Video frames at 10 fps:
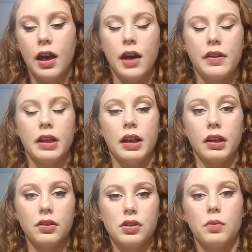And then I
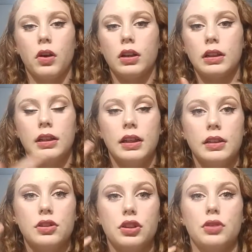also wanted
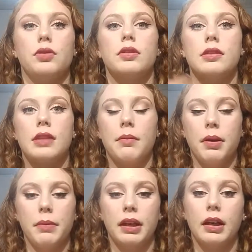it to set
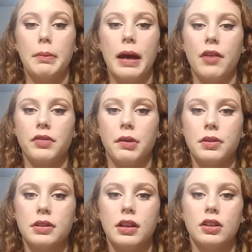my makeup after I
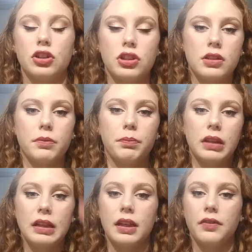was done, just to
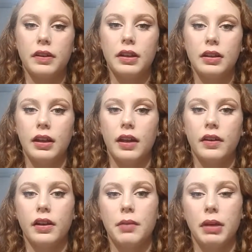blend everything
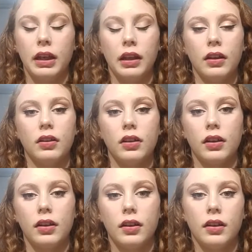together and make it
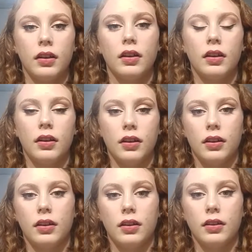look
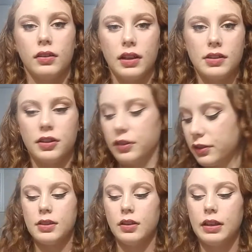nicer.
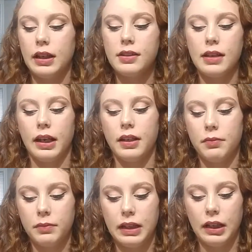So the next
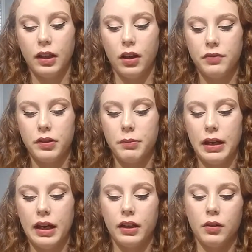item that I got from
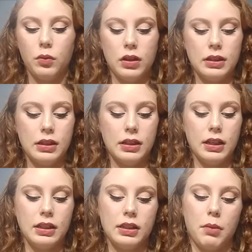MAC was
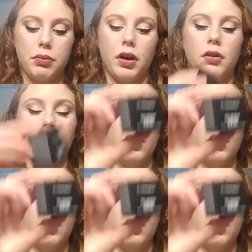this Pro